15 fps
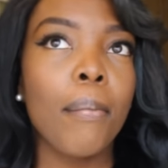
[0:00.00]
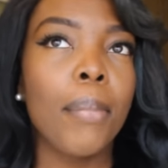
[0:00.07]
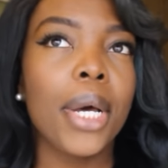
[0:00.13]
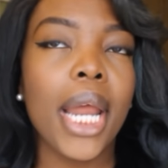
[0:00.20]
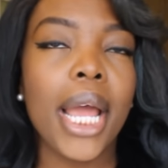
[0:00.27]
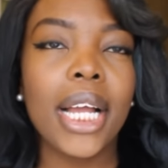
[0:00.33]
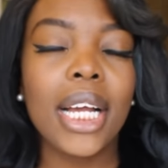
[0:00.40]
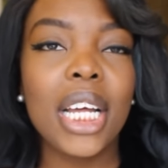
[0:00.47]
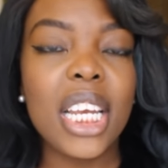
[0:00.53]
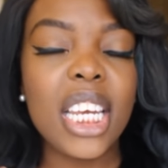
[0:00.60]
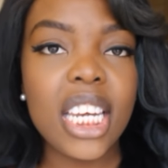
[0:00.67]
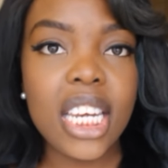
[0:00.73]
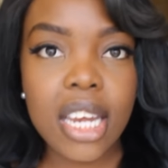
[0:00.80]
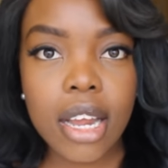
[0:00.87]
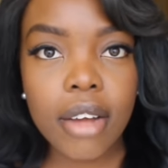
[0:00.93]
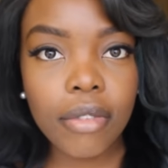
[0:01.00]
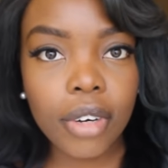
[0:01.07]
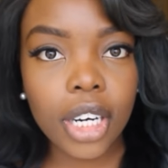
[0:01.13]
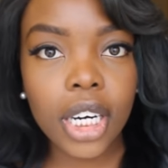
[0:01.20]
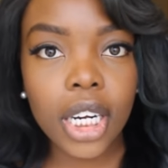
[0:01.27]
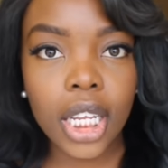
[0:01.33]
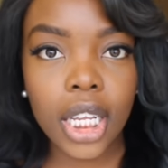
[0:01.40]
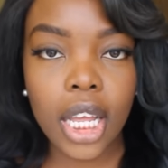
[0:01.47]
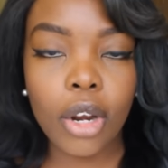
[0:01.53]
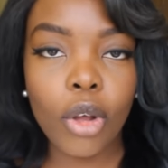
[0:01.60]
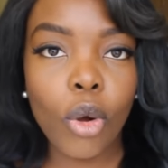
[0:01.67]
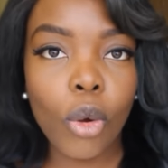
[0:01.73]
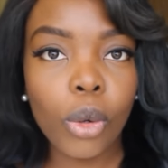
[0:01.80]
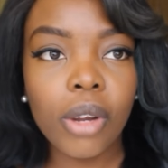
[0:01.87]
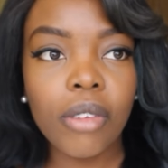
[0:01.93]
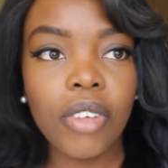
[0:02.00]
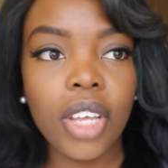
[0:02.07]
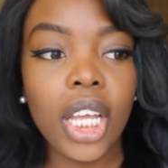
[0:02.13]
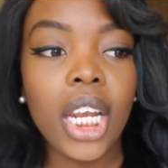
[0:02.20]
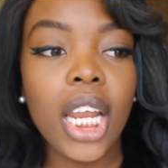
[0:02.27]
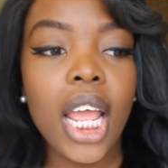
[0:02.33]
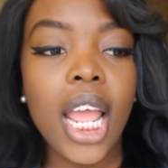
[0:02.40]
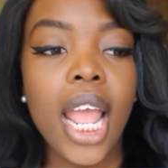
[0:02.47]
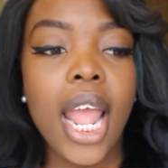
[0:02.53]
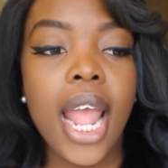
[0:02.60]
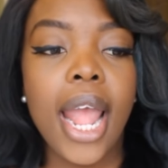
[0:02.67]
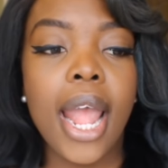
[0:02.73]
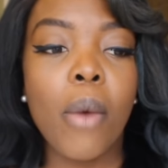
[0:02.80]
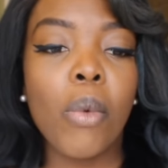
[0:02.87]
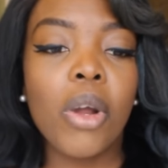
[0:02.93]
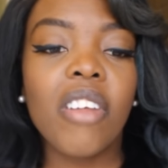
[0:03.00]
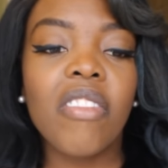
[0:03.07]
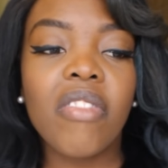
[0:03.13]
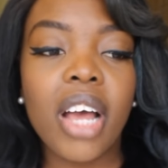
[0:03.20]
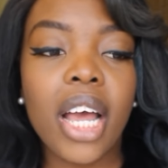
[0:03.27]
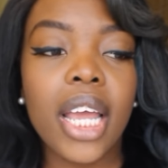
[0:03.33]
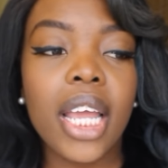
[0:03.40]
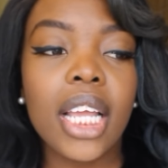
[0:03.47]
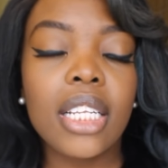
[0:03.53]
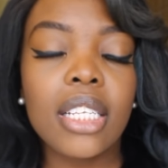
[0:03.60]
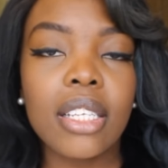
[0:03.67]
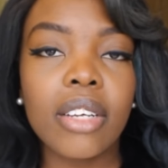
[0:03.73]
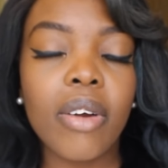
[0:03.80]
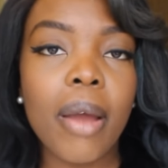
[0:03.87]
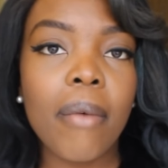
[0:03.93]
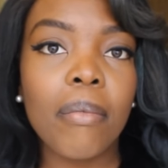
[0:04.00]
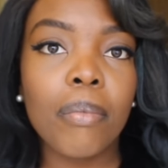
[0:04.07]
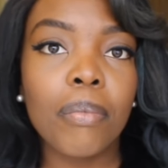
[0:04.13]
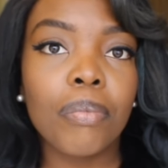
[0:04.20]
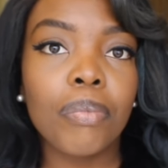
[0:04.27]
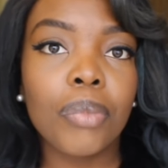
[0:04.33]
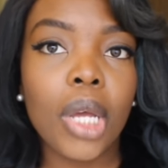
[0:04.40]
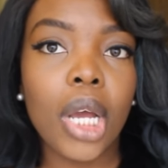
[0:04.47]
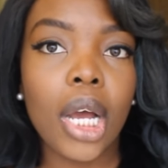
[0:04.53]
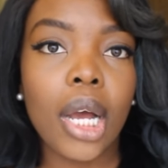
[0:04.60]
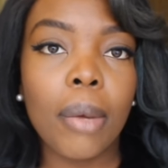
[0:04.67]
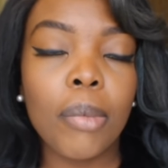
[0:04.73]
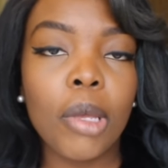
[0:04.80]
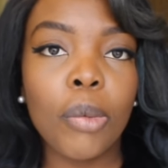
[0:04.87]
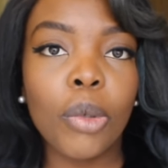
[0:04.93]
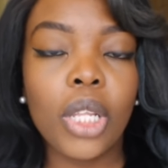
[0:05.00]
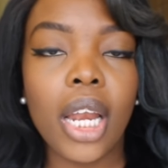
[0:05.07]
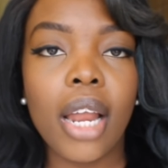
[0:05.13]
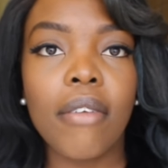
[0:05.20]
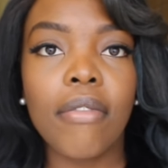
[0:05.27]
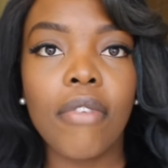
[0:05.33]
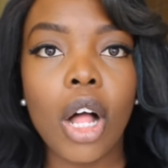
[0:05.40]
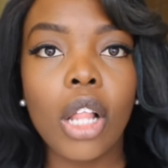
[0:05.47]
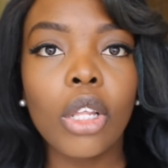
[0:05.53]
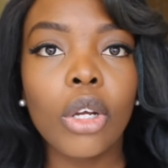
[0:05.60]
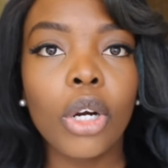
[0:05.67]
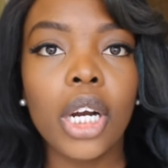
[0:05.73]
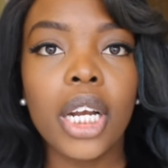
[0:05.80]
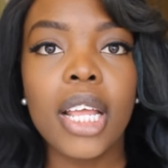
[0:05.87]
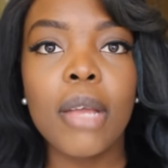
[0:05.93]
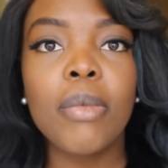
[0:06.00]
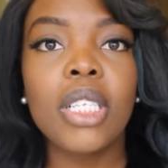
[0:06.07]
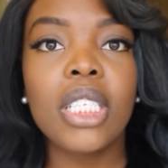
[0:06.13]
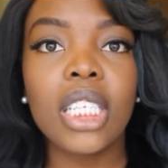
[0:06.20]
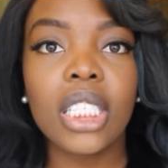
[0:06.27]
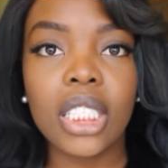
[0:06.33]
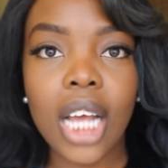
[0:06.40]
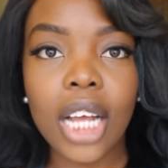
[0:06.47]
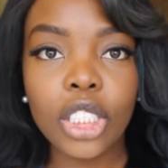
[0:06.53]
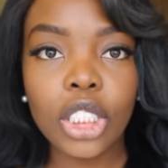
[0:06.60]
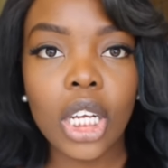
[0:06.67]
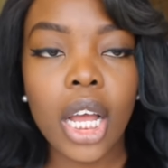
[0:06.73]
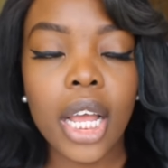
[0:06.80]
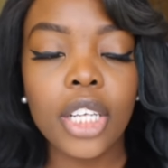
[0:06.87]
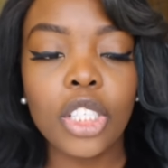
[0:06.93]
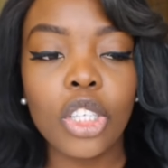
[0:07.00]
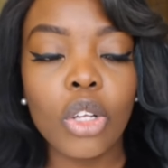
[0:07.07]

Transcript: but I could never get a hold of it and one of my Instagram um, people that I follow. Her name is Natasha and